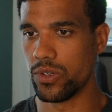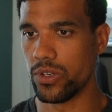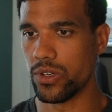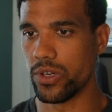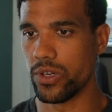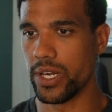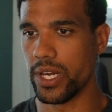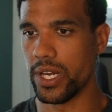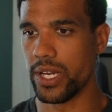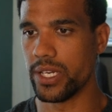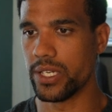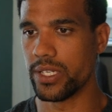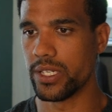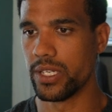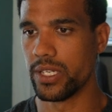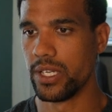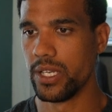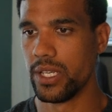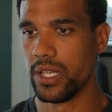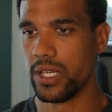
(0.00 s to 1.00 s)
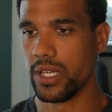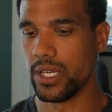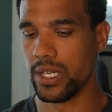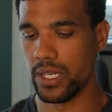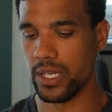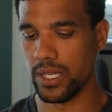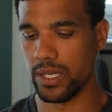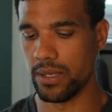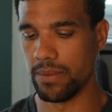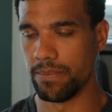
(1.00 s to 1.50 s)
create
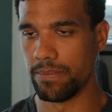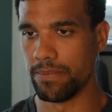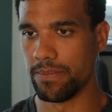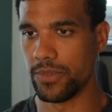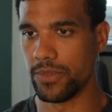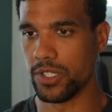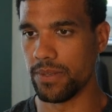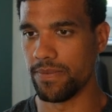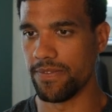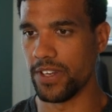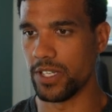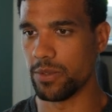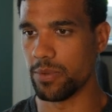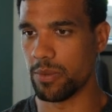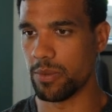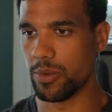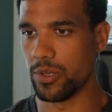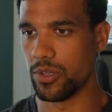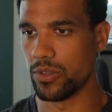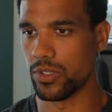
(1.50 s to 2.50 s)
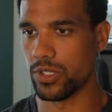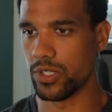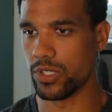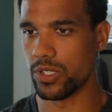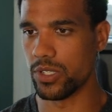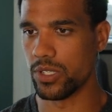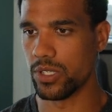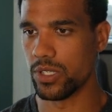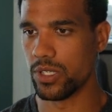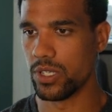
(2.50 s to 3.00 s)
some Facebook
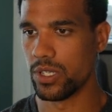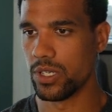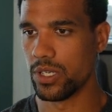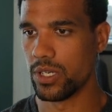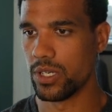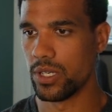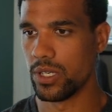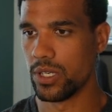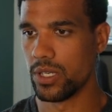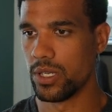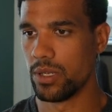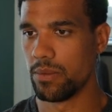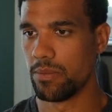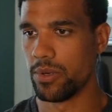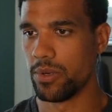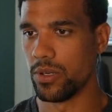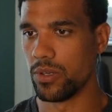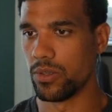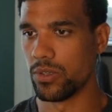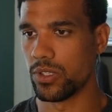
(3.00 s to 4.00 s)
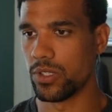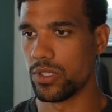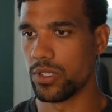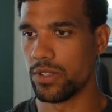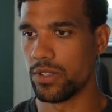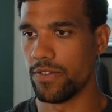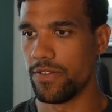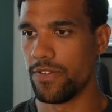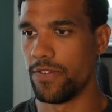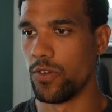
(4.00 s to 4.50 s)
posts
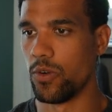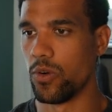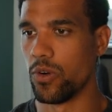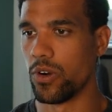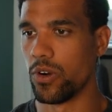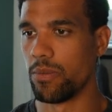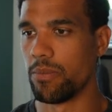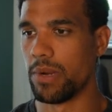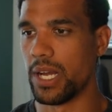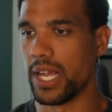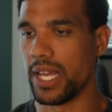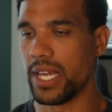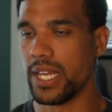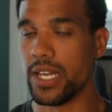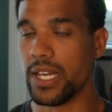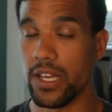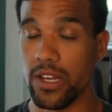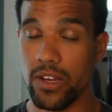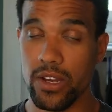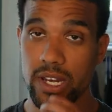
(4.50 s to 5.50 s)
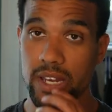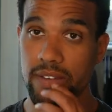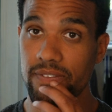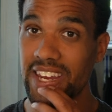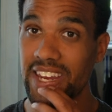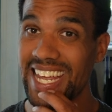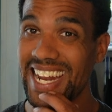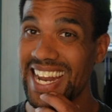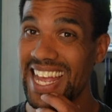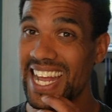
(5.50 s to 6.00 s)
for my, you can even
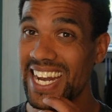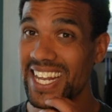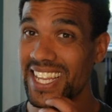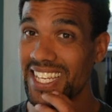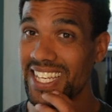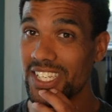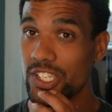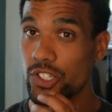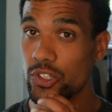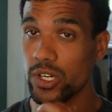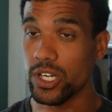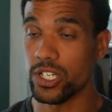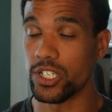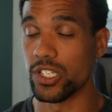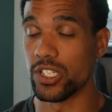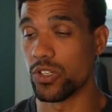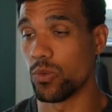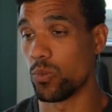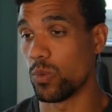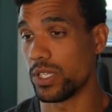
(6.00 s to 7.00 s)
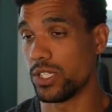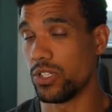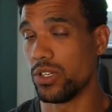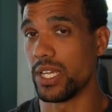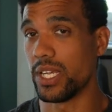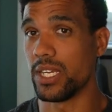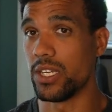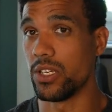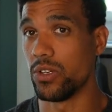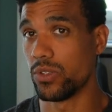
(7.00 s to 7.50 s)
get ahead of the instructions. And once you
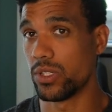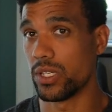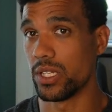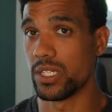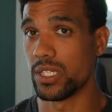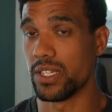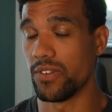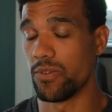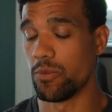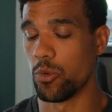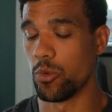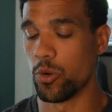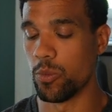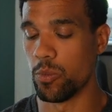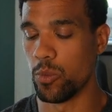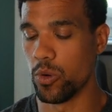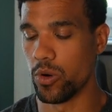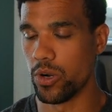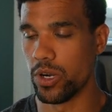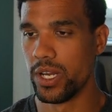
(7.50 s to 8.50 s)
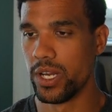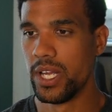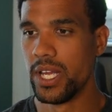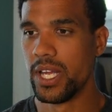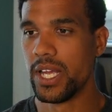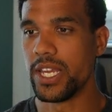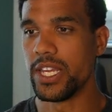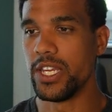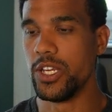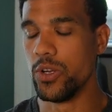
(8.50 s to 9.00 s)
get used to this even more and more,
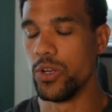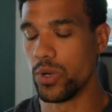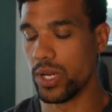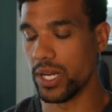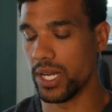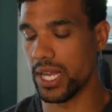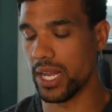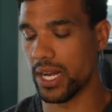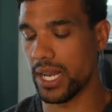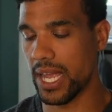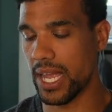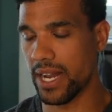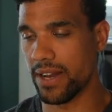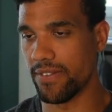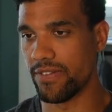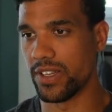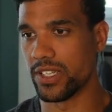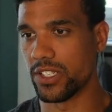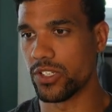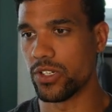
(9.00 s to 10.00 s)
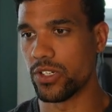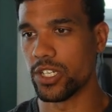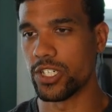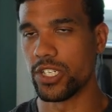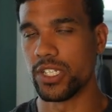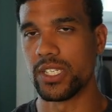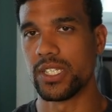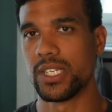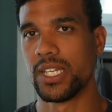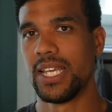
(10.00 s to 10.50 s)
you can get ahead of the
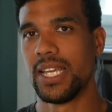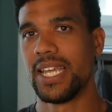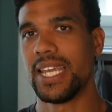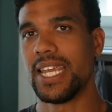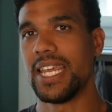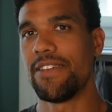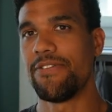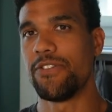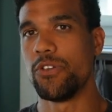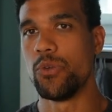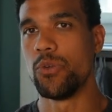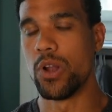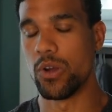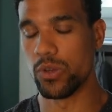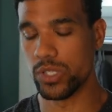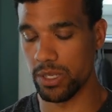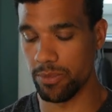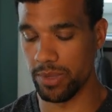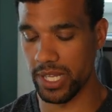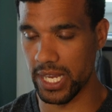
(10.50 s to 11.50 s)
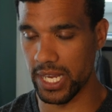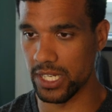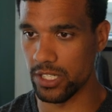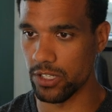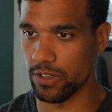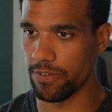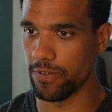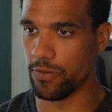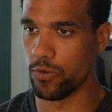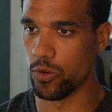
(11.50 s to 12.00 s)
instructions if you know some of the
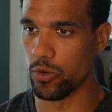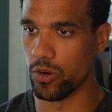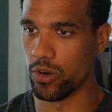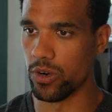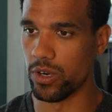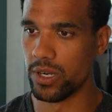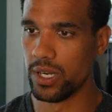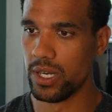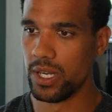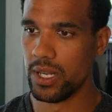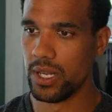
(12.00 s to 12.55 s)
answer for